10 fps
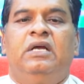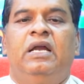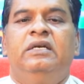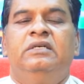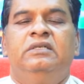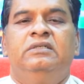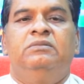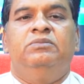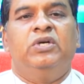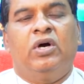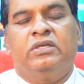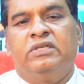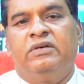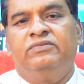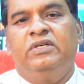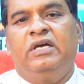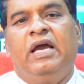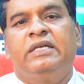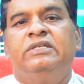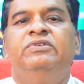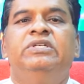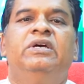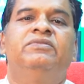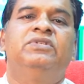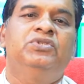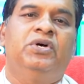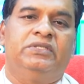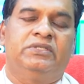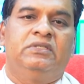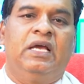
and because of the activity of the joints,